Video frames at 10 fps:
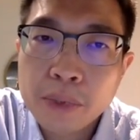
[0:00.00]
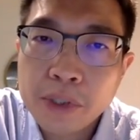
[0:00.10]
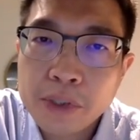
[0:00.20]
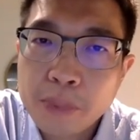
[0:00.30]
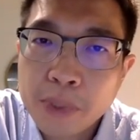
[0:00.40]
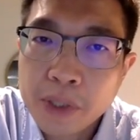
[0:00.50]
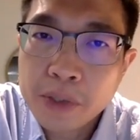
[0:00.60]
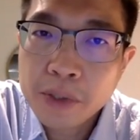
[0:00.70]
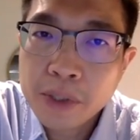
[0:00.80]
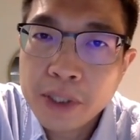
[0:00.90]
is
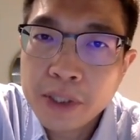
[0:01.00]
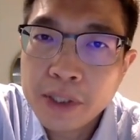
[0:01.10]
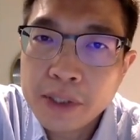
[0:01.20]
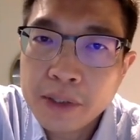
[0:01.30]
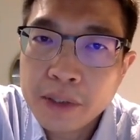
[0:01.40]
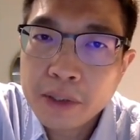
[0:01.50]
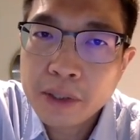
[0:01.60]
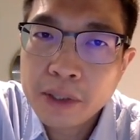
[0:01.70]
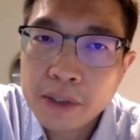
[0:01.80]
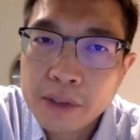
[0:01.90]
potentially
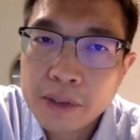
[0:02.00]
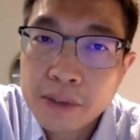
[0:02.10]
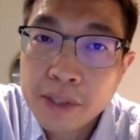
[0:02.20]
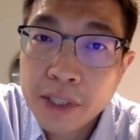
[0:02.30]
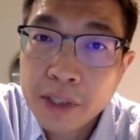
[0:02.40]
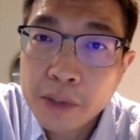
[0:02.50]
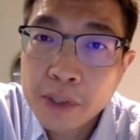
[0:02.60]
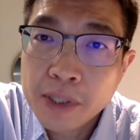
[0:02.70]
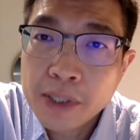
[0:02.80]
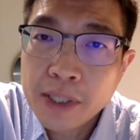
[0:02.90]
is
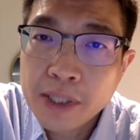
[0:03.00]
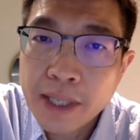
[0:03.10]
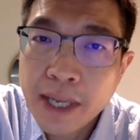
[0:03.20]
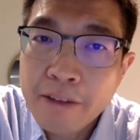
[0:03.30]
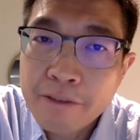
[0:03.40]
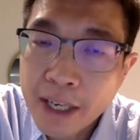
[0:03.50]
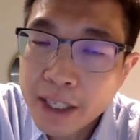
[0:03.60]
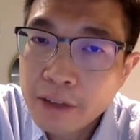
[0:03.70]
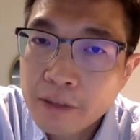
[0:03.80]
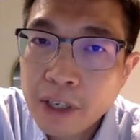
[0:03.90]
steatosis, is that
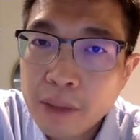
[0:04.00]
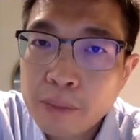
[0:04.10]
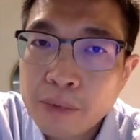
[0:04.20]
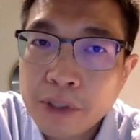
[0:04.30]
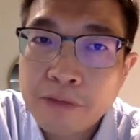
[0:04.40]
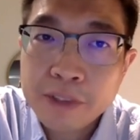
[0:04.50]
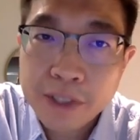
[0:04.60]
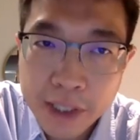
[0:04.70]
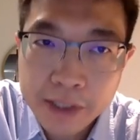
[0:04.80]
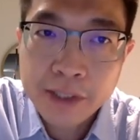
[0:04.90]
affecting fib-
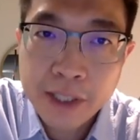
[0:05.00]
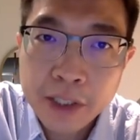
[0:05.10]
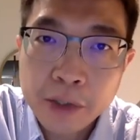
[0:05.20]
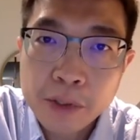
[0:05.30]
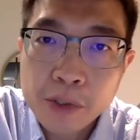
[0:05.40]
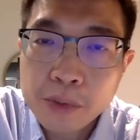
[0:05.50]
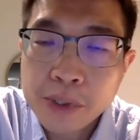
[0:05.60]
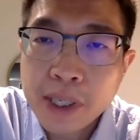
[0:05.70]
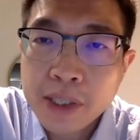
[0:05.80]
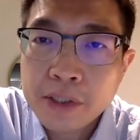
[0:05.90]
is steatosis
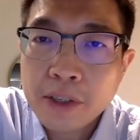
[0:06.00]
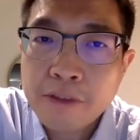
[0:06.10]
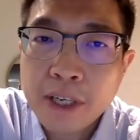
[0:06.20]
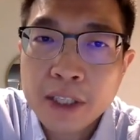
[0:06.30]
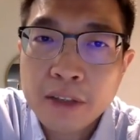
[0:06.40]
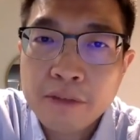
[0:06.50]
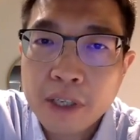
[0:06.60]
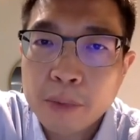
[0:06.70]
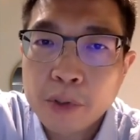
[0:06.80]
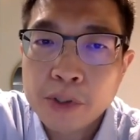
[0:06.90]
reduction affecting
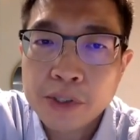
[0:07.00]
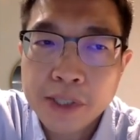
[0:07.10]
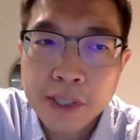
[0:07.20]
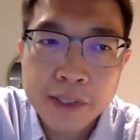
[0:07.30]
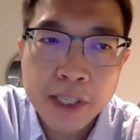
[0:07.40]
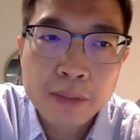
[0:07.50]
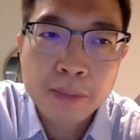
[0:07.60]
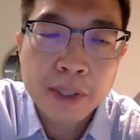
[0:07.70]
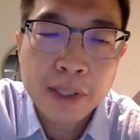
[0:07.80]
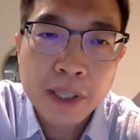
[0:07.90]
fibrosis
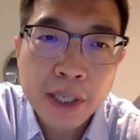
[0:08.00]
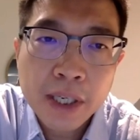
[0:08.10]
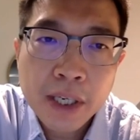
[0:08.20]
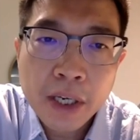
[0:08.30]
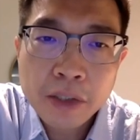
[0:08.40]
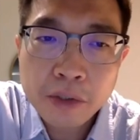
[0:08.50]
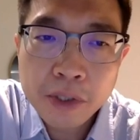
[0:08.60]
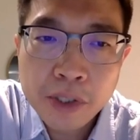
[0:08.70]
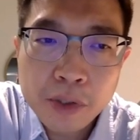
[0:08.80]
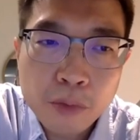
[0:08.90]
assessment? So
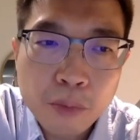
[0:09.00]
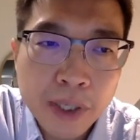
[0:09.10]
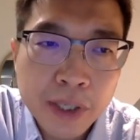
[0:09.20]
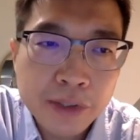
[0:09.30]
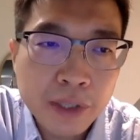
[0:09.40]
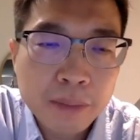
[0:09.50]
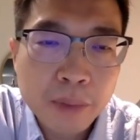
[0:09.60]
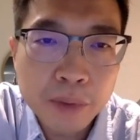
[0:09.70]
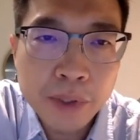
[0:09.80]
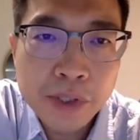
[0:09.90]
this is one
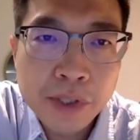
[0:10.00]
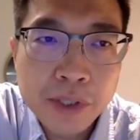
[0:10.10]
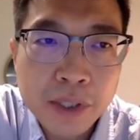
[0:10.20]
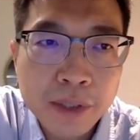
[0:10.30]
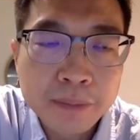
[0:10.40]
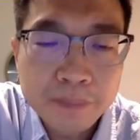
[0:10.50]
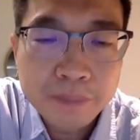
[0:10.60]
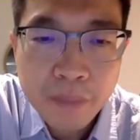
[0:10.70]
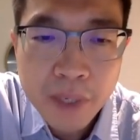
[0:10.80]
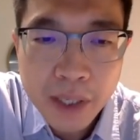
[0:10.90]
example. This is a,
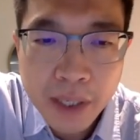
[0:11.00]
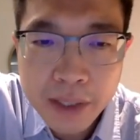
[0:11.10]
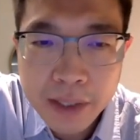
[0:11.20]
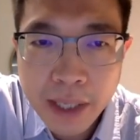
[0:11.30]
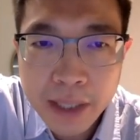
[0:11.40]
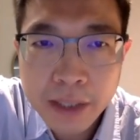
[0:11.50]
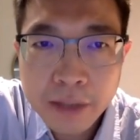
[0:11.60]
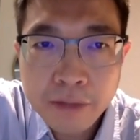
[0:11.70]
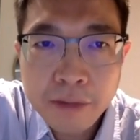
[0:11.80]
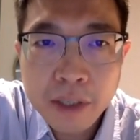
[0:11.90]
a
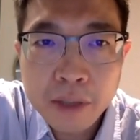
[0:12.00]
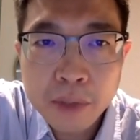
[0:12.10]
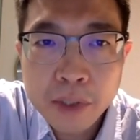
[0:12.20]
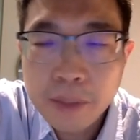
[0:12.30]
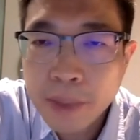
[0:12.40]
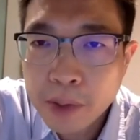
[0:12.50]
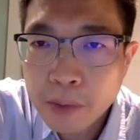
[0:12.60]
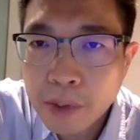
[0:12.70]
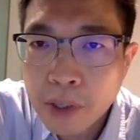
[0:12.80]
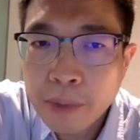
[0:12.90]
study from
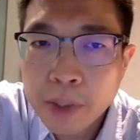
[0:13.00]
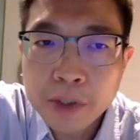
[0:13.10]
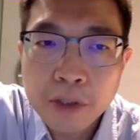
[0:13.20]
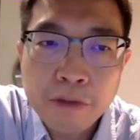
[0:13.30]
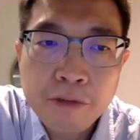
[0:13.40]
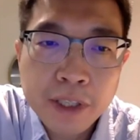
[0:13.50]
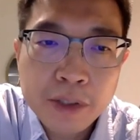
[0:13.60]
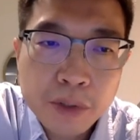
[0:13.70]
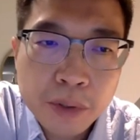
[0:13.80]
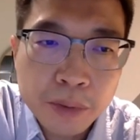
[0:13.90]
resmetirom magical
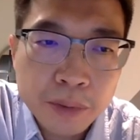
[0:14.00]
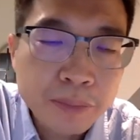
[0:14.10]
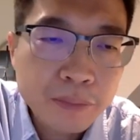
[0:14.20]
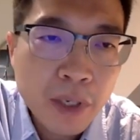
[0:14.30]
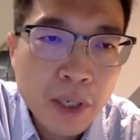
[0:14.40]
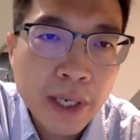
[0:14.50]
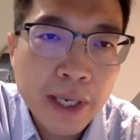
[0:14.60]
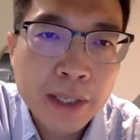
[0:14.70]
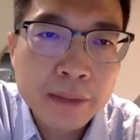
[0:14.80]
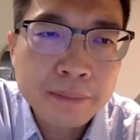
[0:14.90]
phase two.
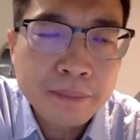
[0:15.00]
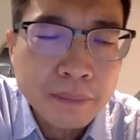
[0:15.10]
And